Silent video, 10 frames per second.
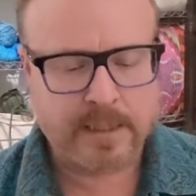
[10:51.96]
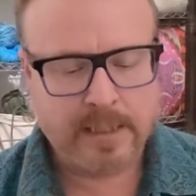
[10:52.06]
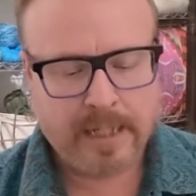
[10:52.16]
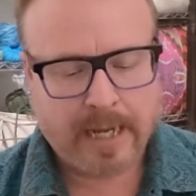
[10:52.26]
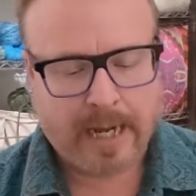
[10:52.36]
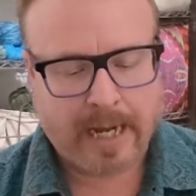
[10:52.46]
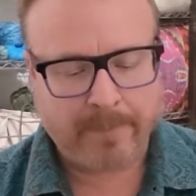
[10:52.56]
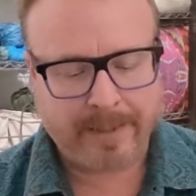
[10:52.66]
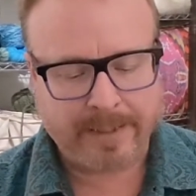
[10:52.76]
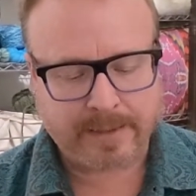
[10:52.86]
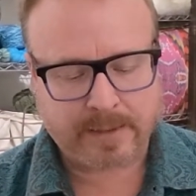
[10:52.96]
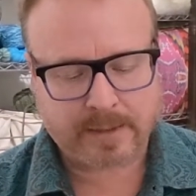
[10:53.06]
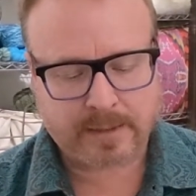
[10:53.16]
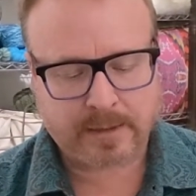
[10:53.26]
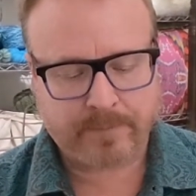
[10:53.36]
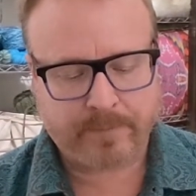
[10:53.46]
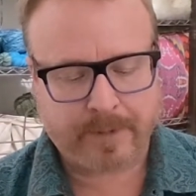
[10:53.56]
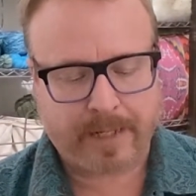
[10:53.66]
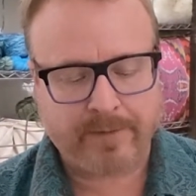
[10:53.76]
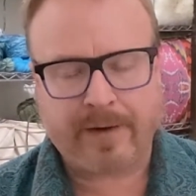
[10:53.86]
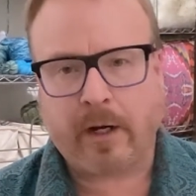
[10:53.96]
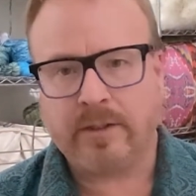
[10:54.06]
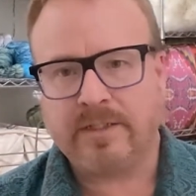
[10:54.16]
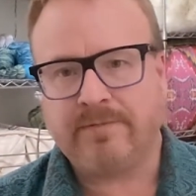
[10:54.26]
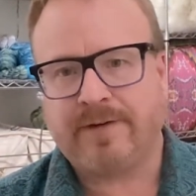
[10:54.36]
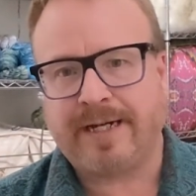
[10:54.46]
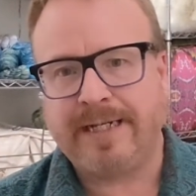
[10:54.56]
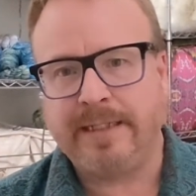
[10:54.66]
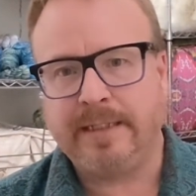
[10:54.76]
It's kind of hard to find